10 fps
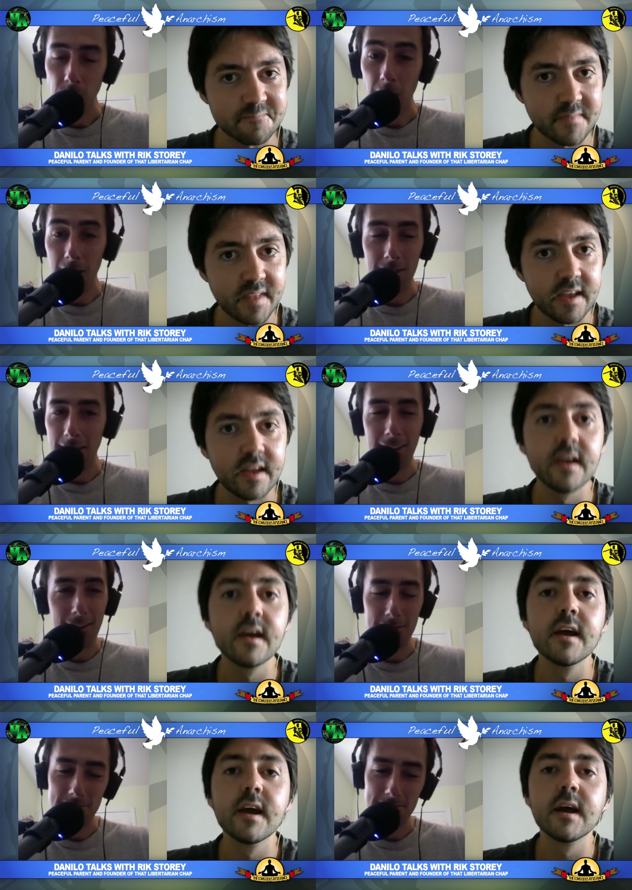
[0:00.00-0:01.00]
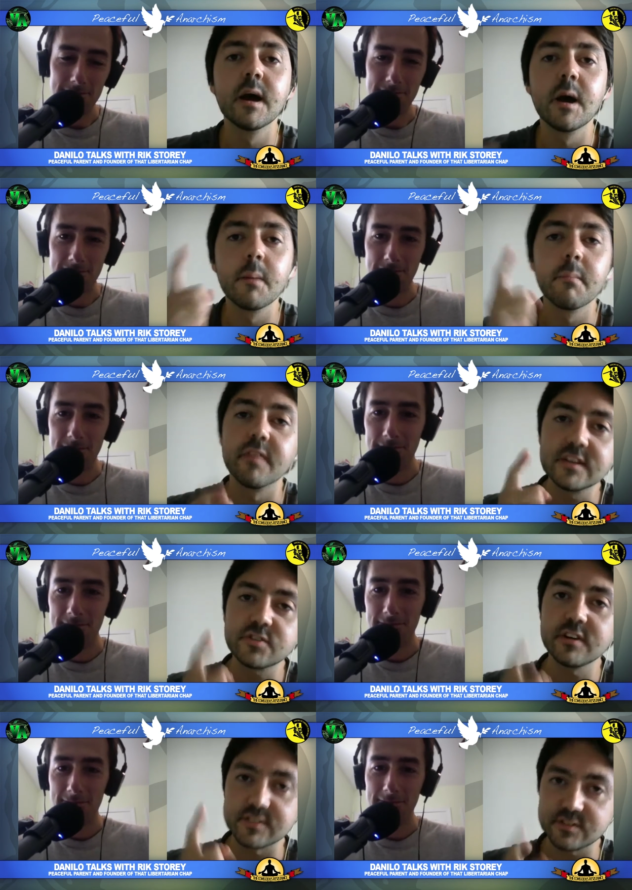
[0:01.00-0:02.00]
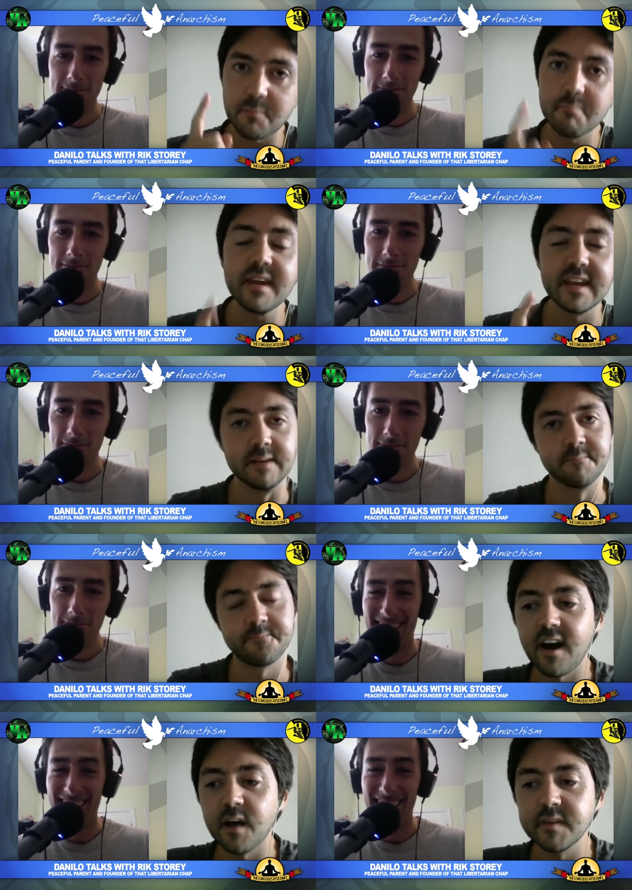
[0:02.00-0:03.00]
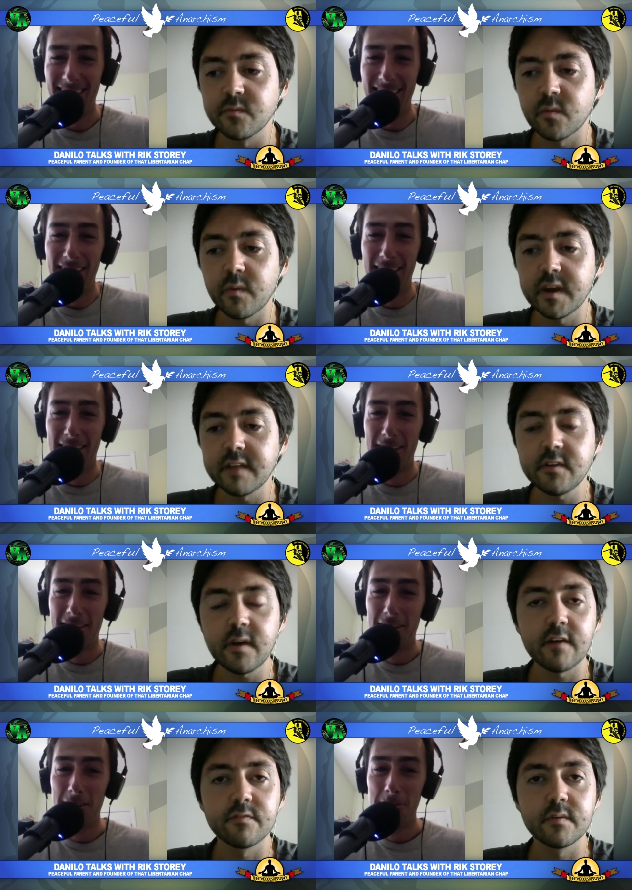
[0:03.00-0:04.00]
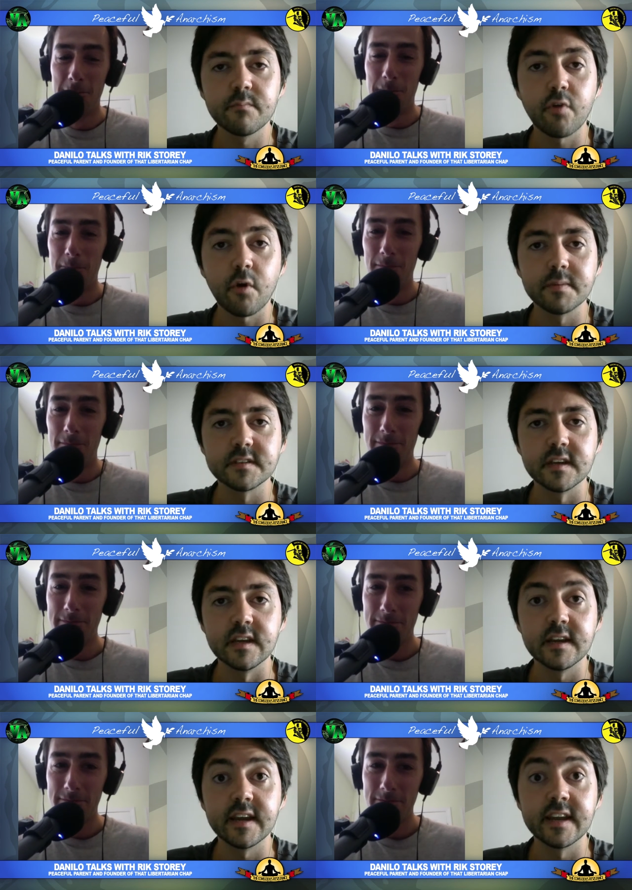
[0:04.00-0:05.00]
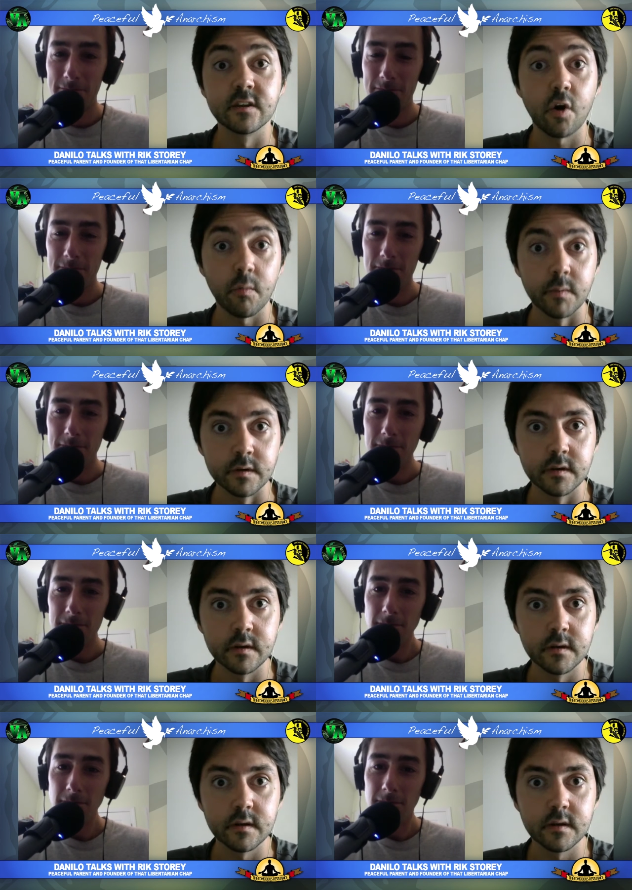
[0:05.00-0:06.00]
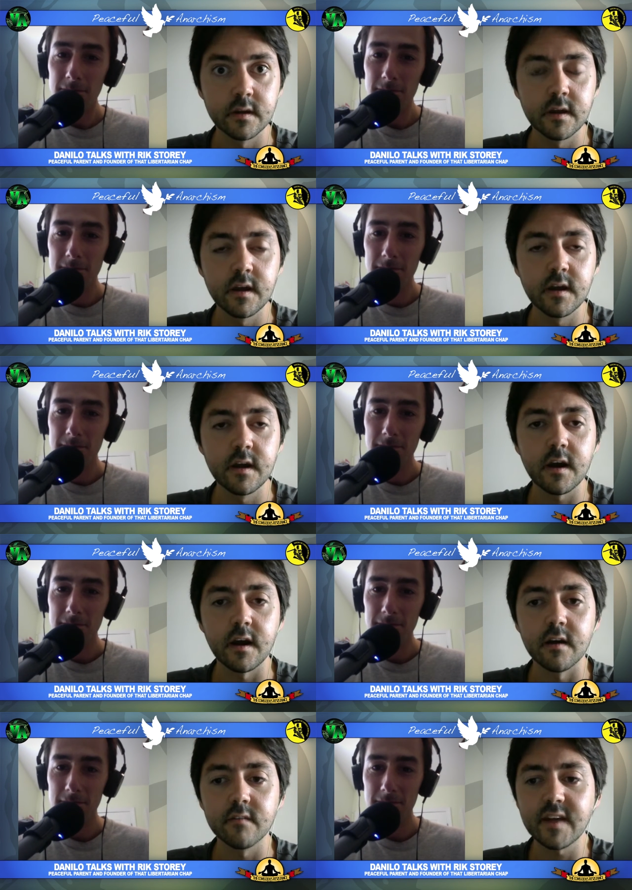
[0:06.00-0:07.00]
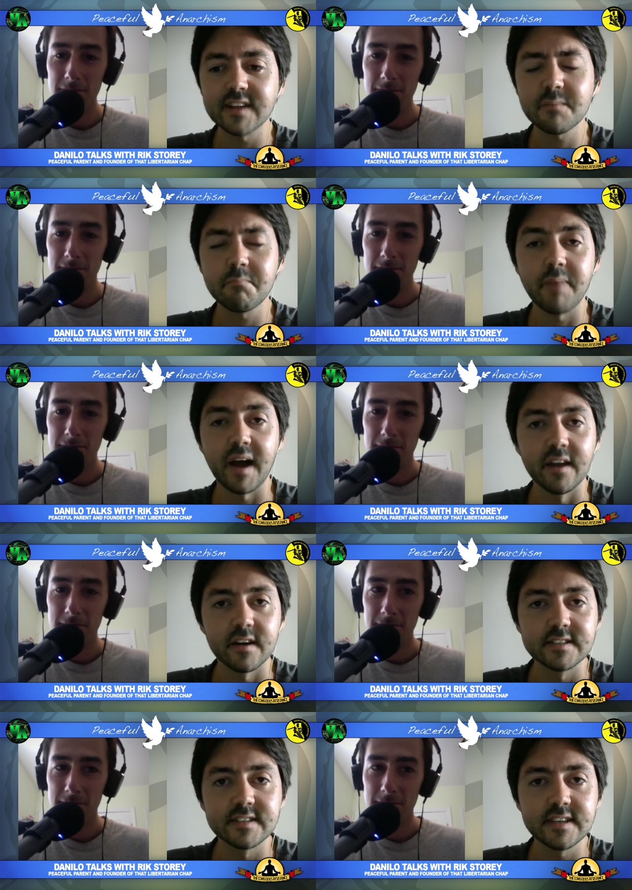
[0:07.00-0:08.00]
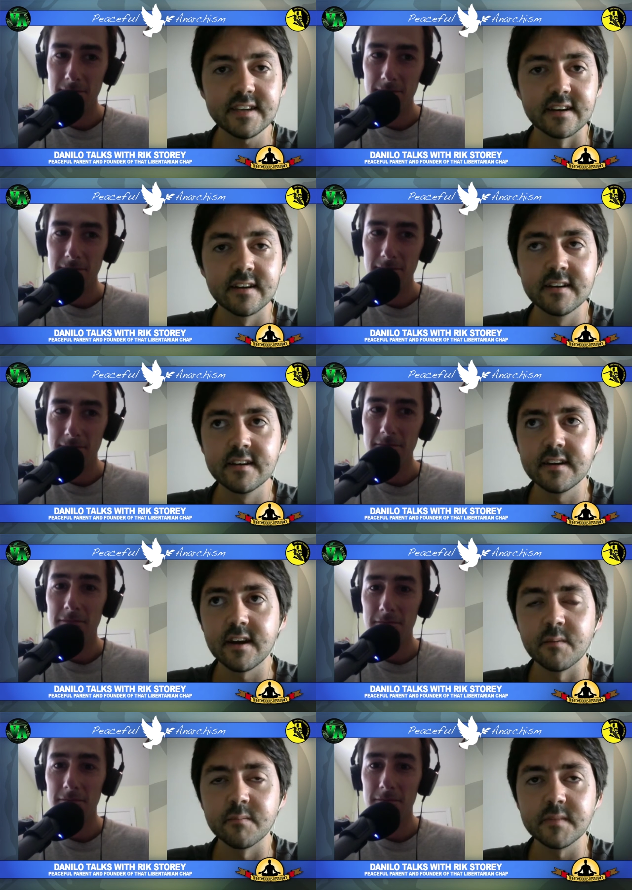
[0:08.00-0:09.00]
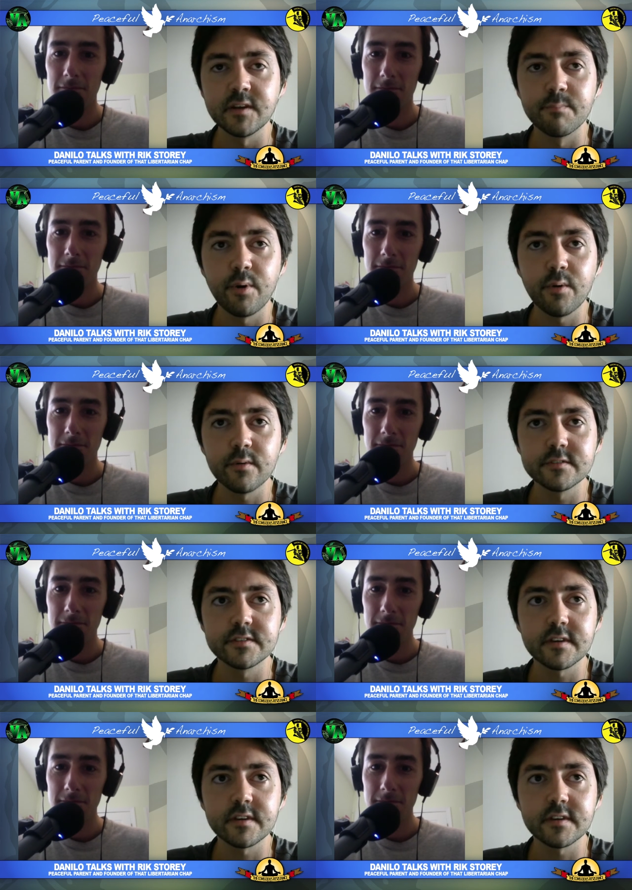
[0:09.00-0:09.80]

Speaker 1: Right, you can't. But they're trying to stop me. I mean, w whenever you have property in common, uh, that's a bad idea. Um, you know, put